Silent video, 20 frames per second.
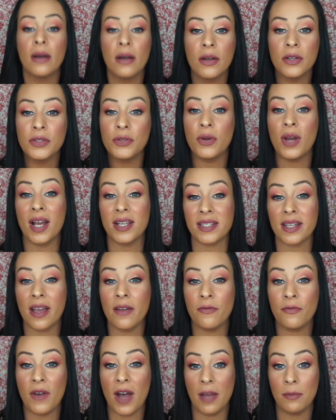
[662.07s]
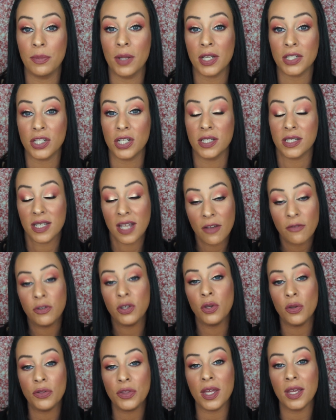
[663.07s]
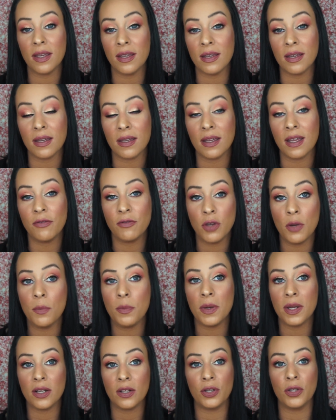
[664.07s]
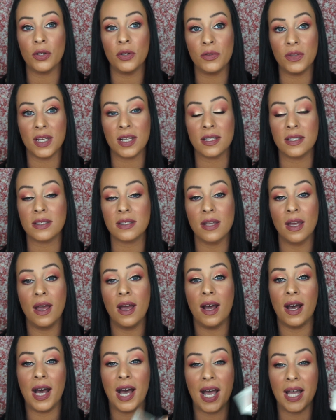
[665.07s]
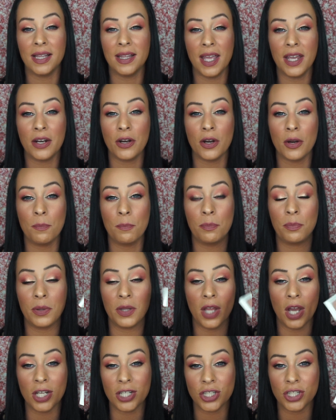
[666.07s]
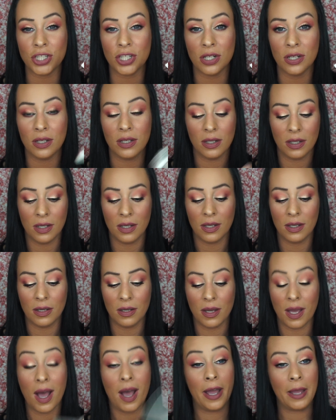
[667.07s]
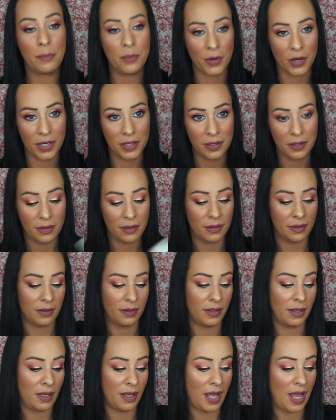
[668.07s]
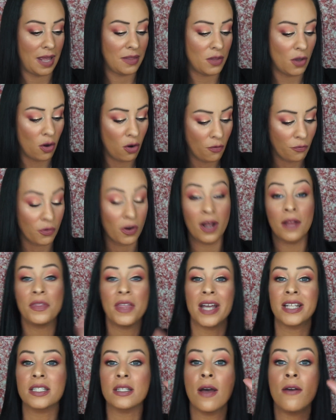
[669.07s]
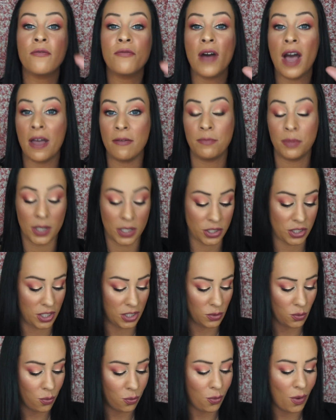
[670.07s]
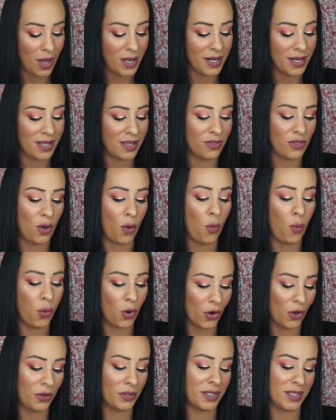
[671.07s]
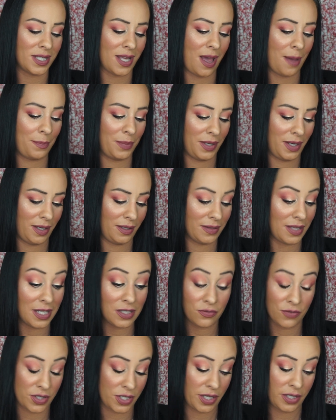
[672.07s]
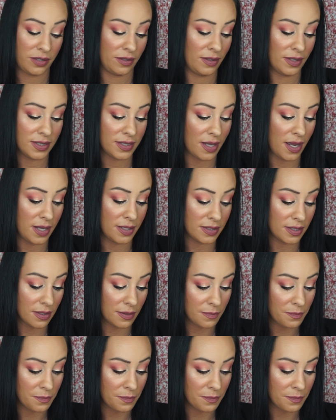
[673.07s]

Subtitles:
You guys, I got five blushes. If you think, if you include this highlighter blush hybrid and the Ofra, that's five blushes. What in the world is happening? That's ridiculous, guys.